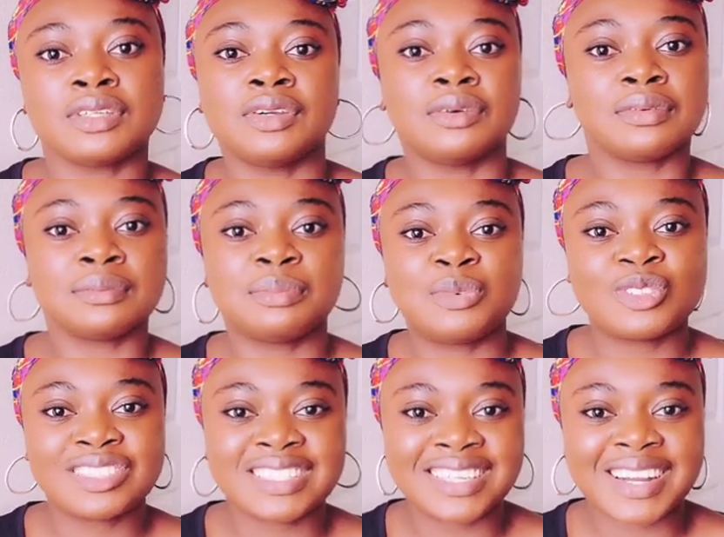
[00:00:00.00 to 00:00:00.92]
you know,
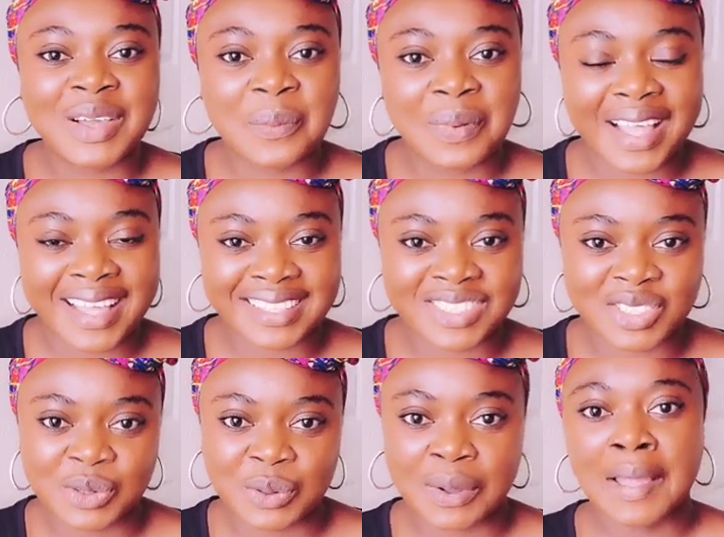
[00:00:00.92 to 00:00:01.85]
boost it up
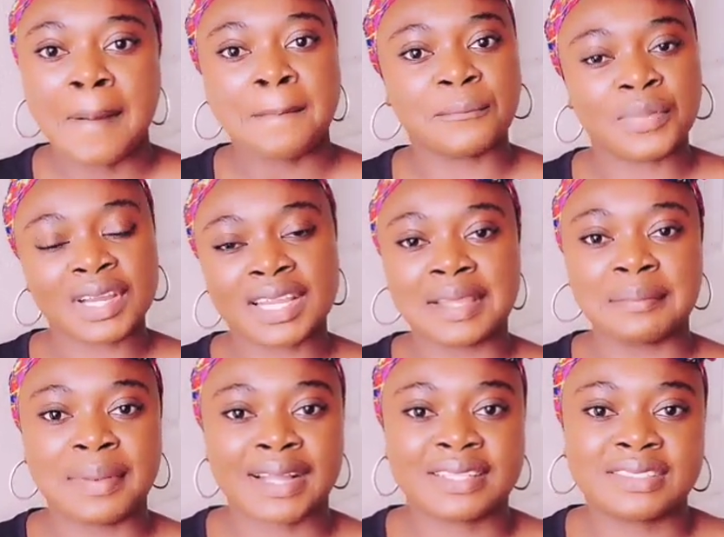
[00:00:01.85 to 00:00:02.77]
and, you know, bring
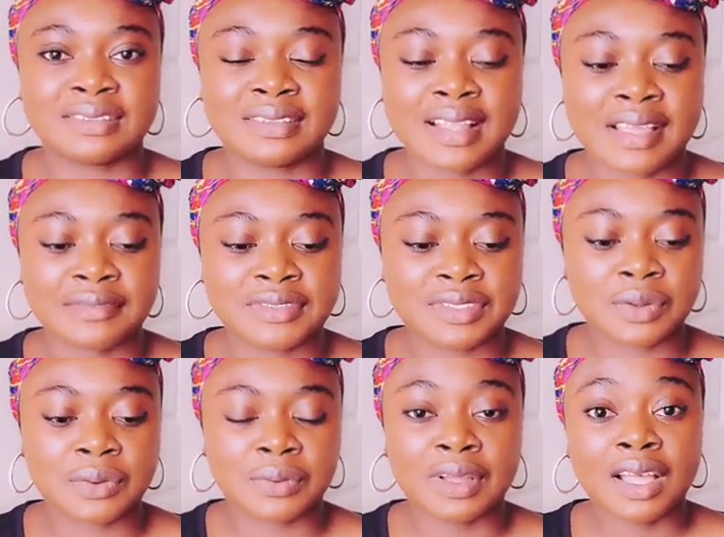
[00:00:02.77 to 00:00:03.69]
it back to life.
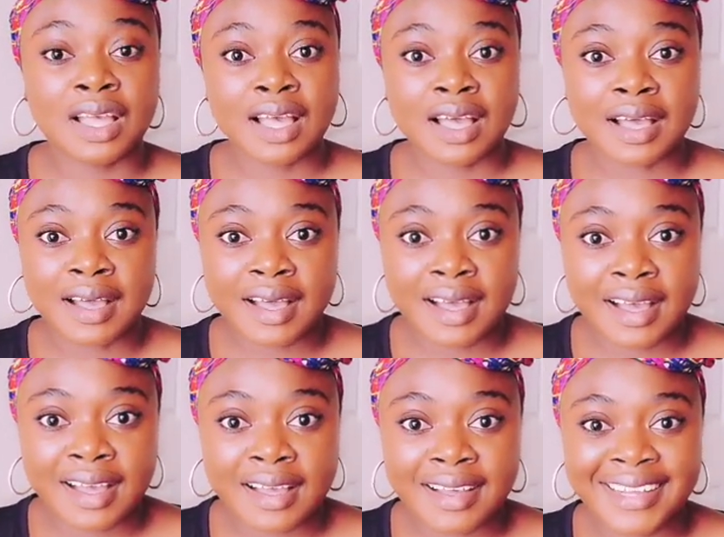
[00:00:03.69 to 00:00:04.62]
So
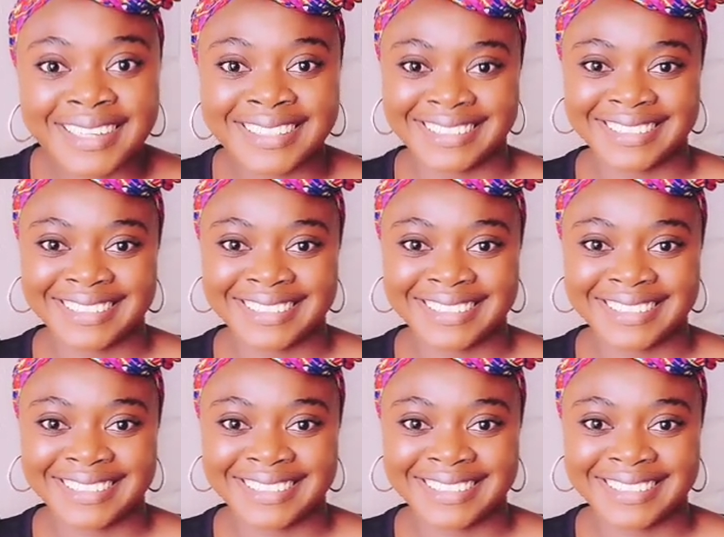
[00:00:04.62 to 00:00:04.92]
I